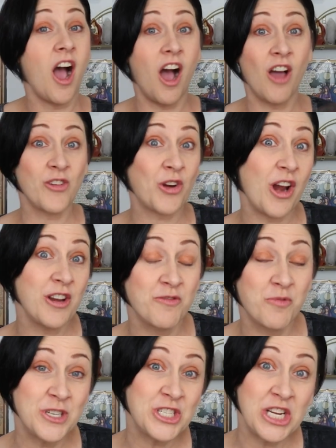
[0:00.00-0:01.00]
other kind
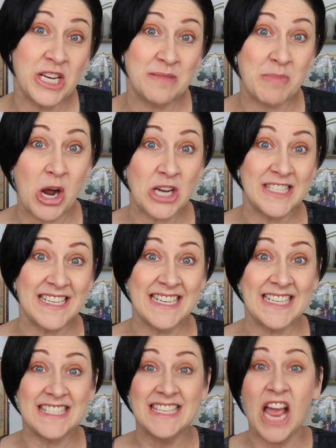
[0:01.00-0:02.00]
of witchy
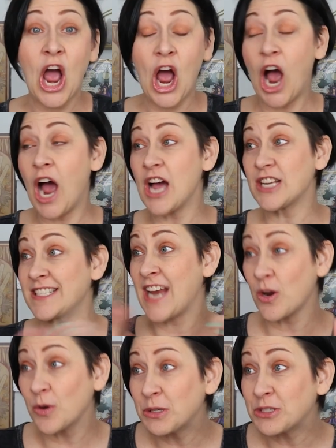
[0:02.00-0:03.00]
unboxings, uh,
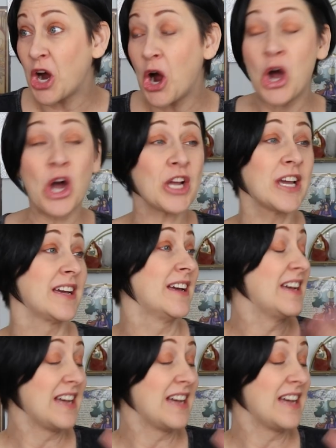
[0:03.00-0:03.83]
tarot talk,